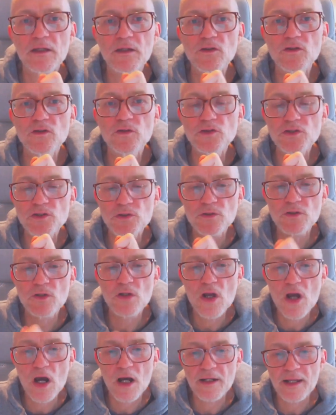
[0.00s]
you should
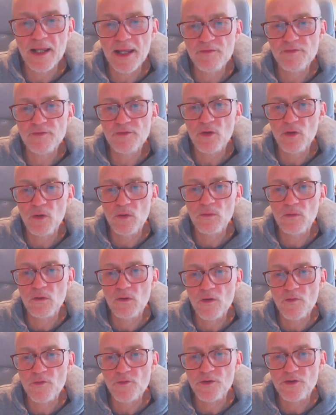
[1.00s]
not have
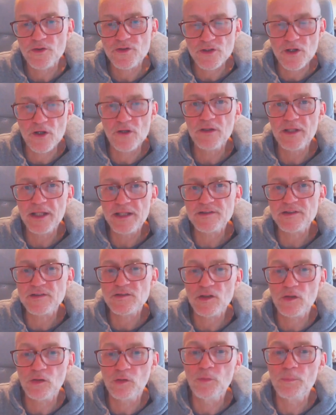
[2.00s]
co-authors unless it's
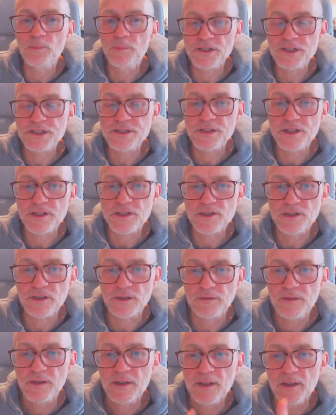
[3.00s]
a group
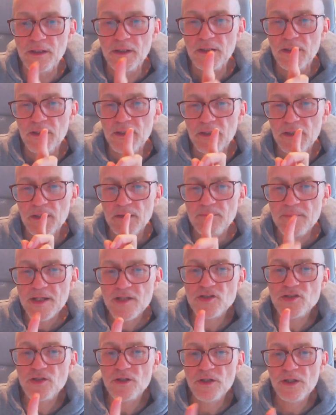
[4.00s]
presentation. Make
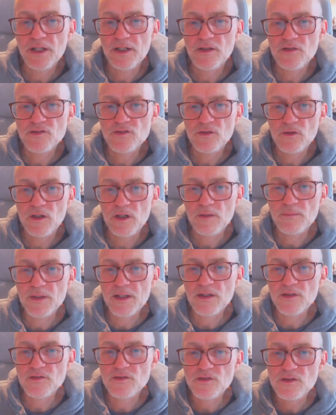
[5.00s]
sure you get that sorted,
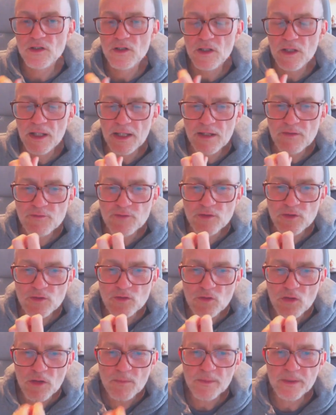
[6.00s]
because if you
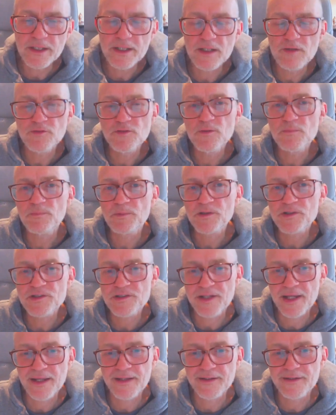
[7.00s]

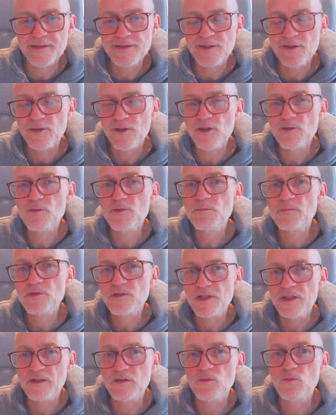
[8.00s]
present it, you would
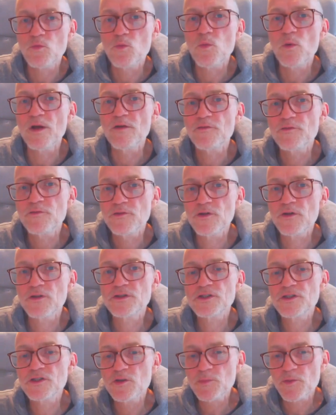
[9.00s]
present it with your
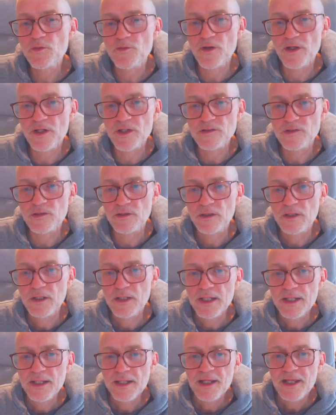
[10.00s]
supervisor.
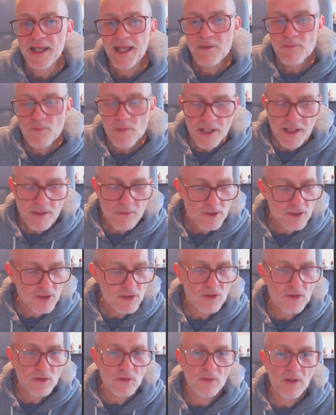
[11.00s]
And what I would
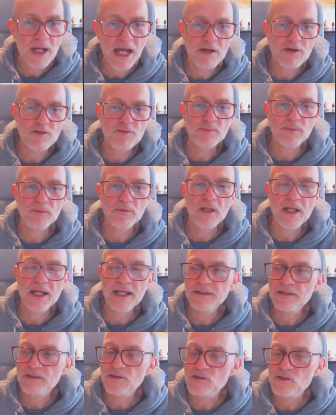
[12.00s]
do, out of
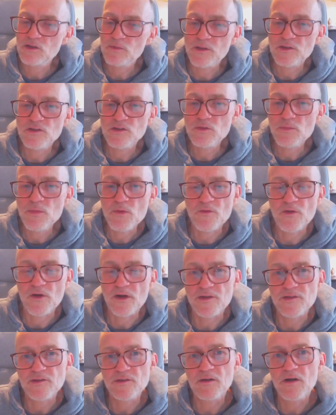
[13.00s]
politeness to my
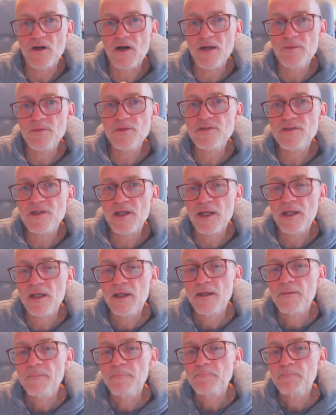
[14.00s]
supervisor, I would say,
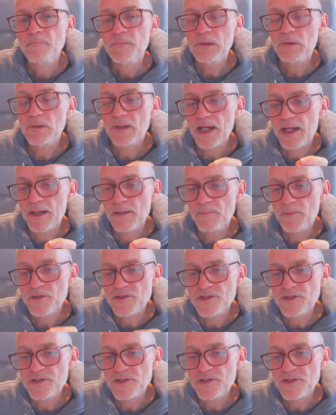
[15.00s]
look, I'm